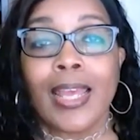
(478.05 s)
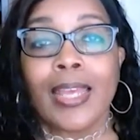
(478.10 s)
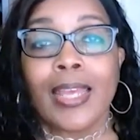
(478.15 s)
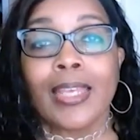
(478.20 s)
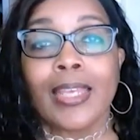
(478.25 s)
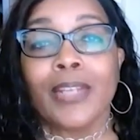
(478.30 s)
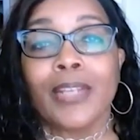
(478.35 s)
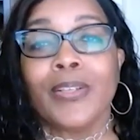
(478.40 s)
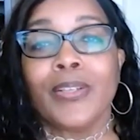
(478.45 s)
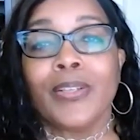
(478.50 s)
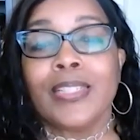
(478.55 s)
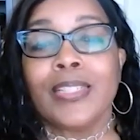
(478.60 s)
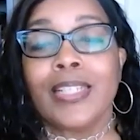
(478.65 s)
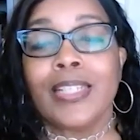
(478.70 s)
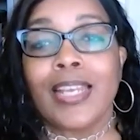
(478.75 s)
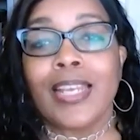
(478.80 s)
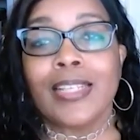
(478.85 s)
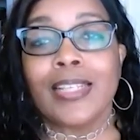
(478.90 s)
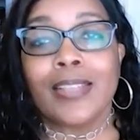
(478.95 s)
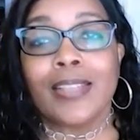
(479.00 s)
In
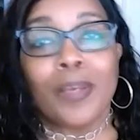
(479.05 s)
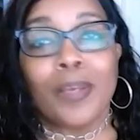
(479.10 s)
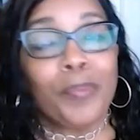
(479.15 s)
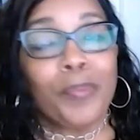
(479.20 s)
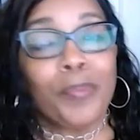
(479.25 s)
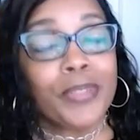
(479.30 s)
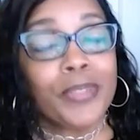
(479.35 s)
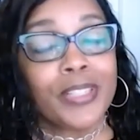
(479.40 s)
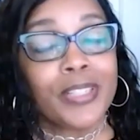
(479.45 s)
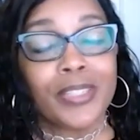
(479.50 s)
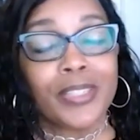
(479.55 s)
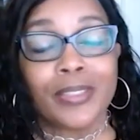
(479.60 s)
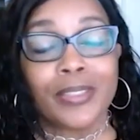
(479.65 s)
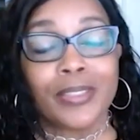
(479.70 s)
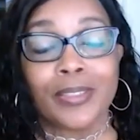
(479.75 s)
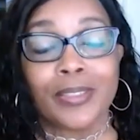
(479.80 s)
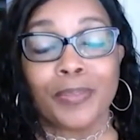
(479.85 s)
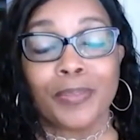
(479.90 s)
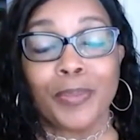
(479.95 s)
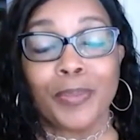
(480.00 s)
today's
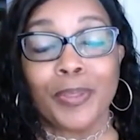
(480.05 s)
unpredictable